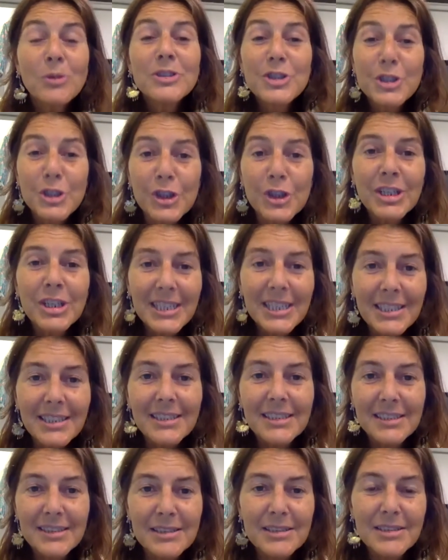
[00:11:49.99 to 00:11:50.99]

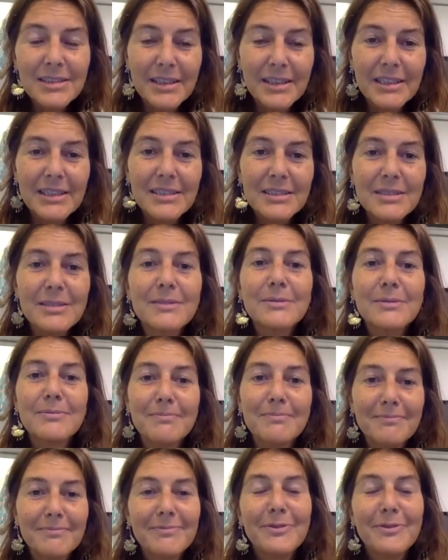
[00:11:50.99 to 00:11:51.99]
journey is
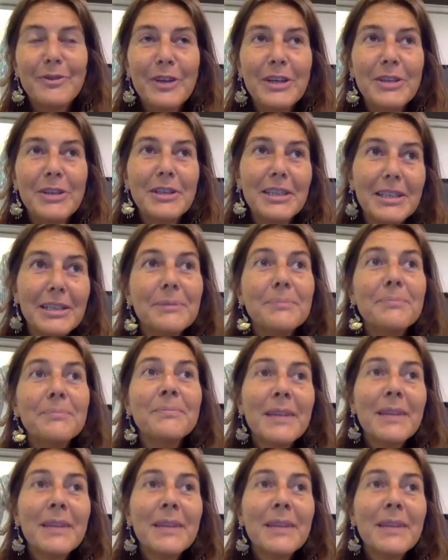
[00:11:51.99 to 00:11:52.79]
very